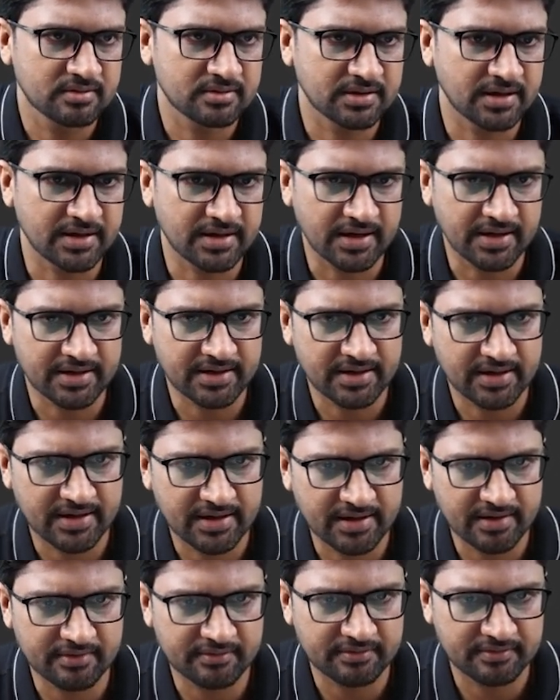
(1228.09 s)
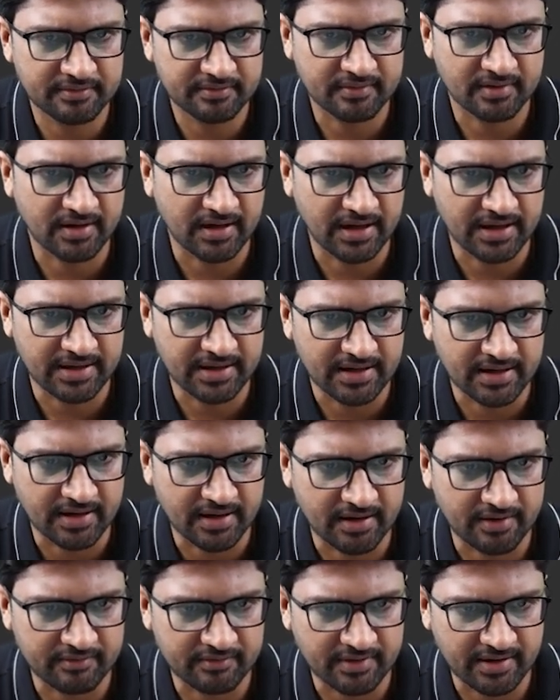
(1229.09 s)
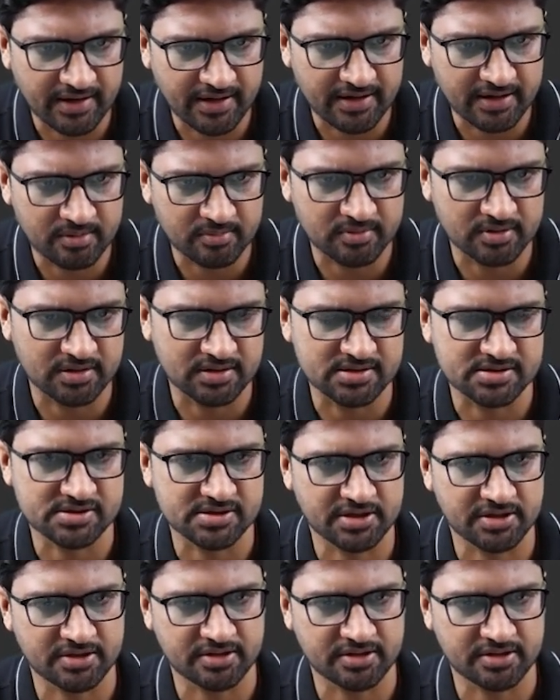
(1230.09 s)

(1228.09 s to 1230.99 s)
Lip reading: that I have animal is